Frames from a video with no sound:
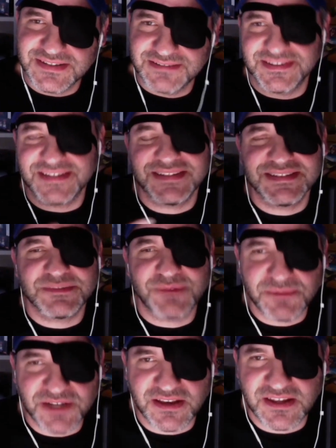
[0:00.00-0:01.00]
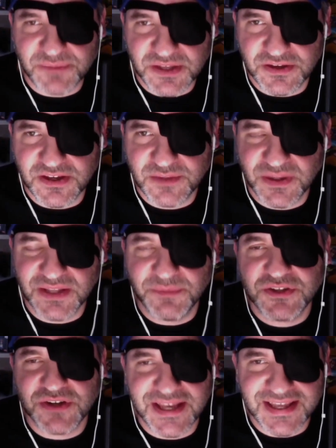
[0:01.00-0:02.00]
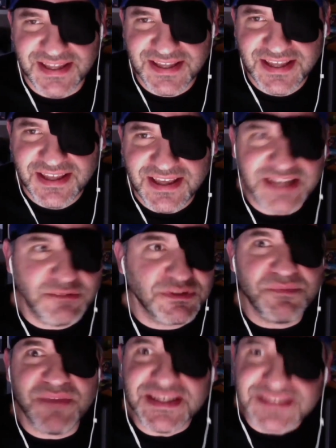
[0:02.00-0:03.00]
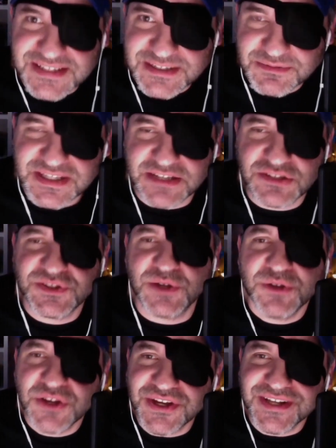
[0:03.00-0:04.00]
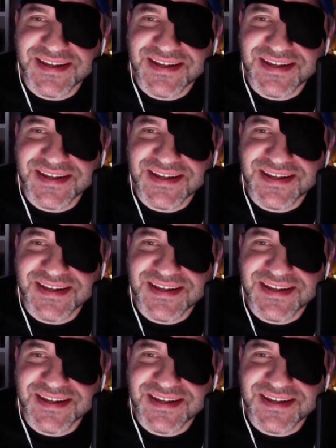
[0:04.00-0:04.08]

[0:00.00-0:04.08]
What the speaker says: and I was like, this is probably not going to be good, but let me try it. And it was amazing. It was like so good.